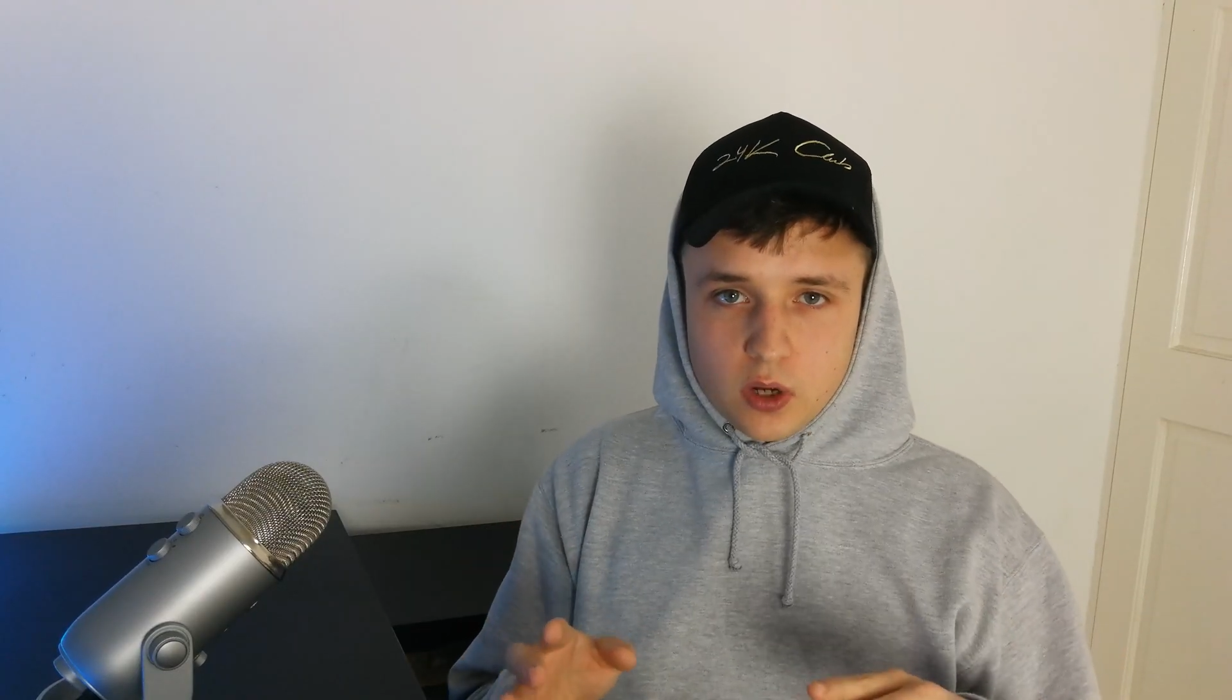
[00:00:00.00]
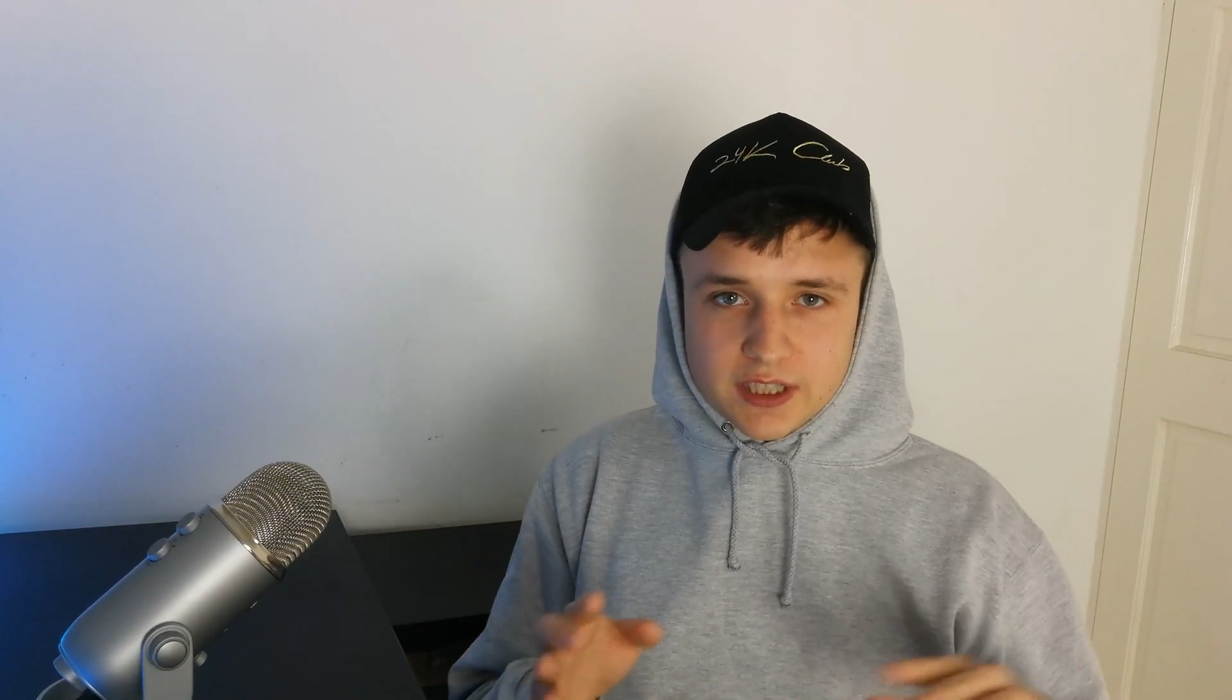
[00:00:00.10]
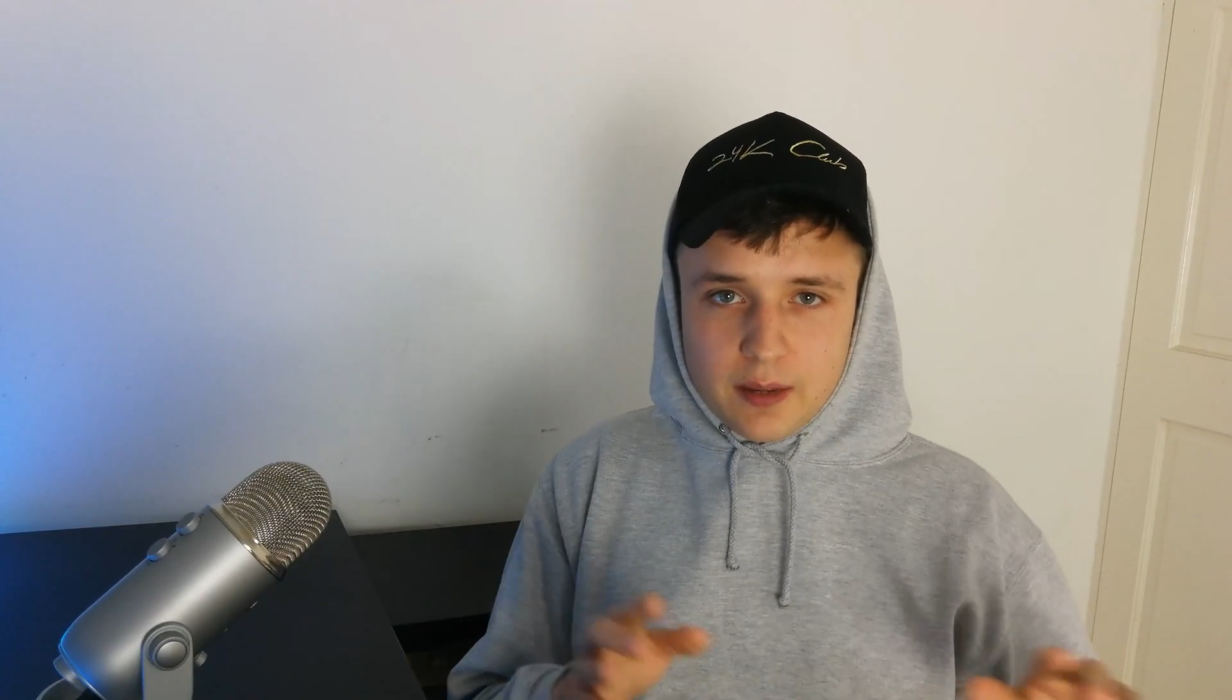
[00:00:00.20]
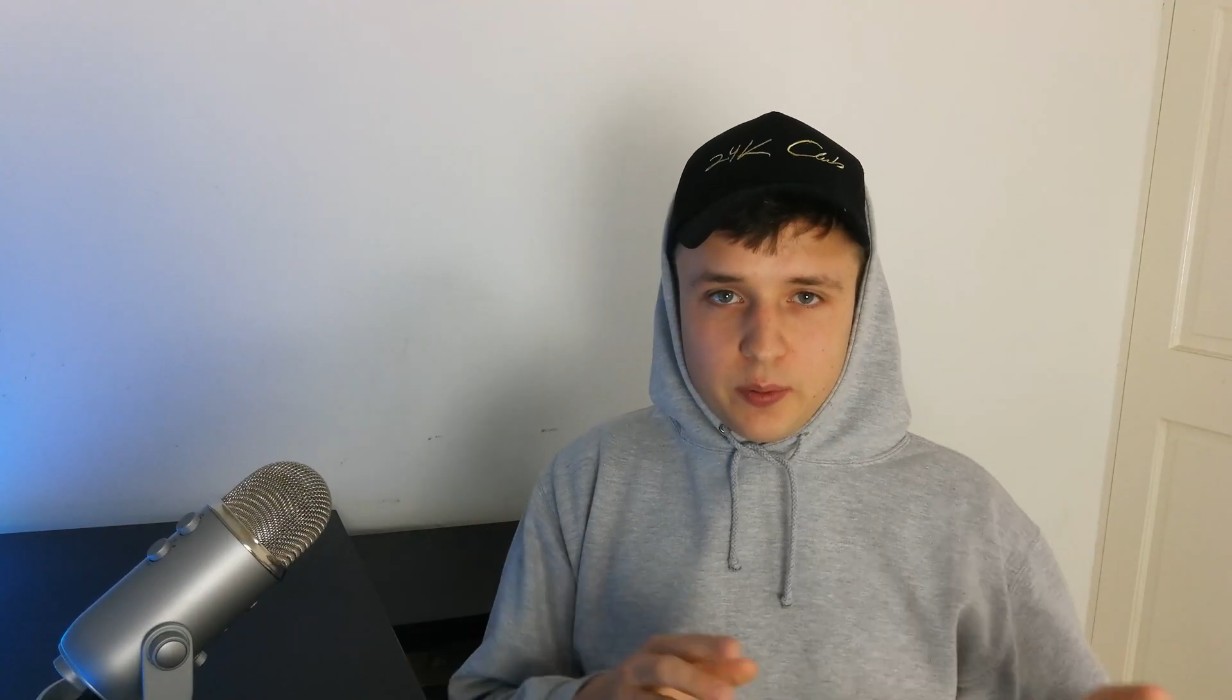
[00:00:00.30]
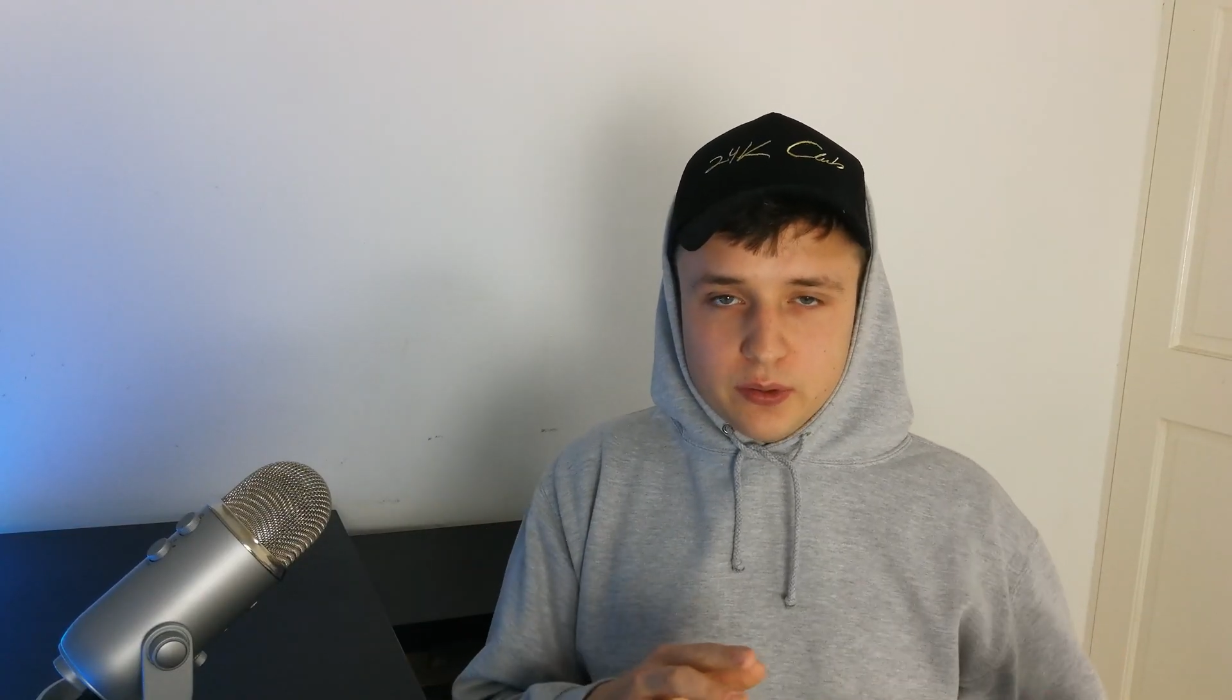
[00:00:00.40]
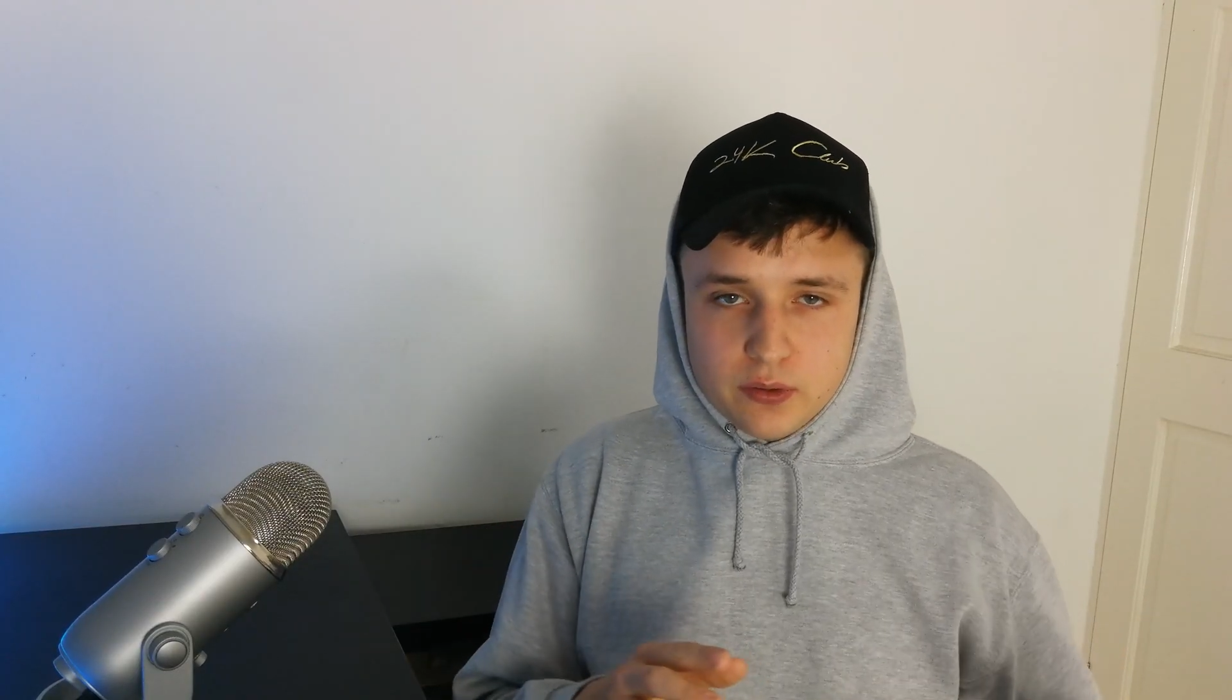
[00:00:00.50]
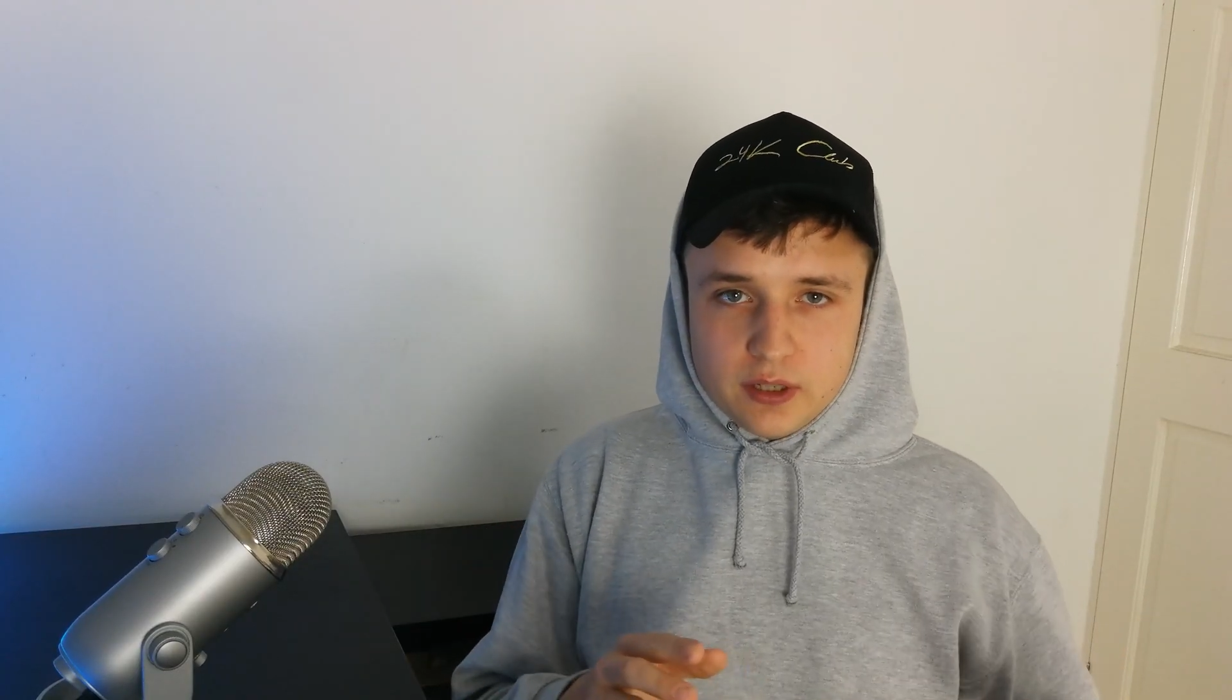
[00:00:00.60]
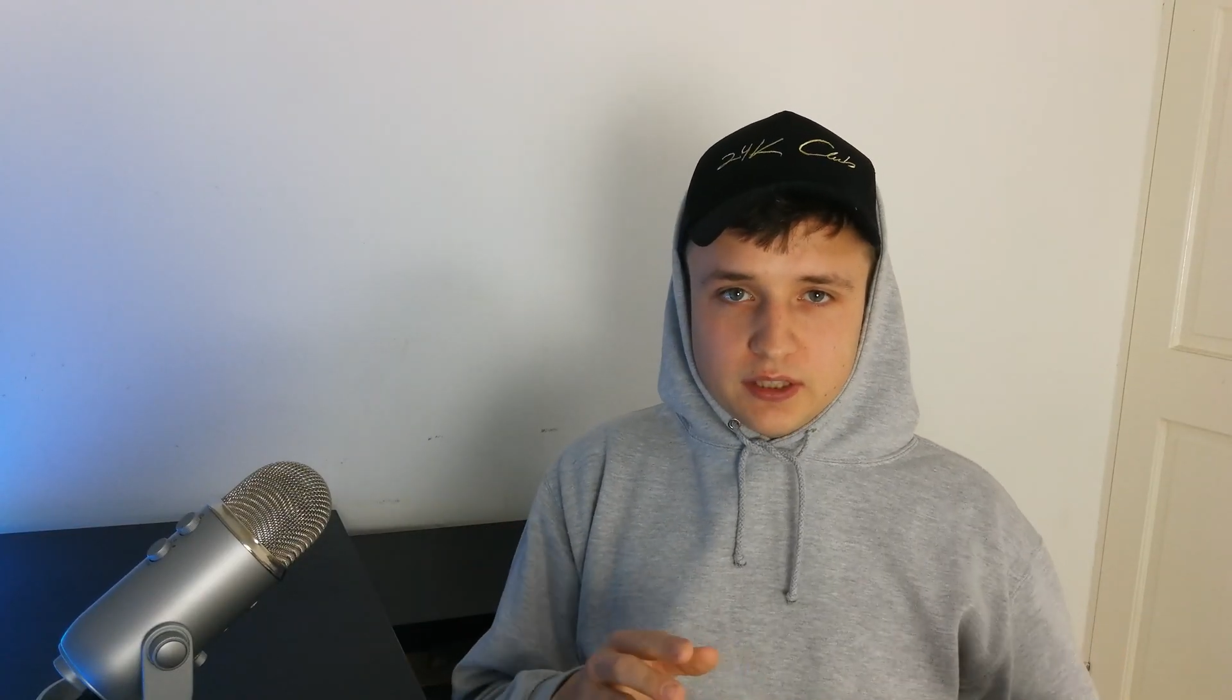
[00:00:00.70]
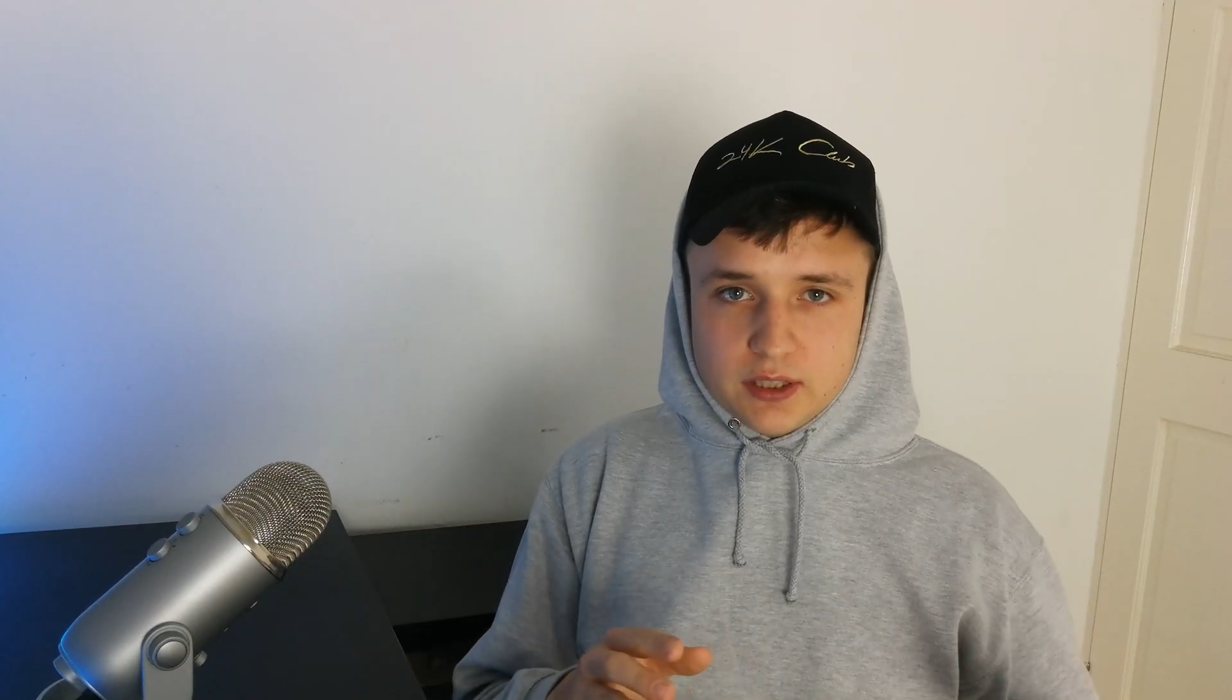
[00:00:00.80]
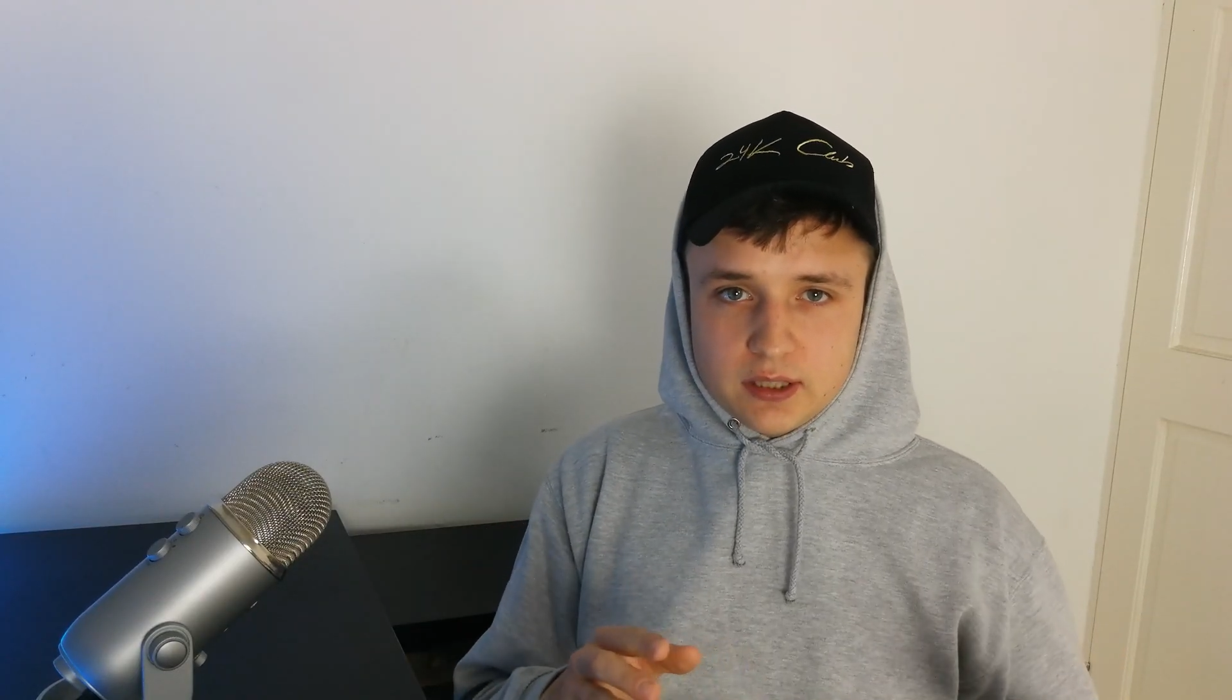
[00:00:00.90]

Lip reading: what's happened.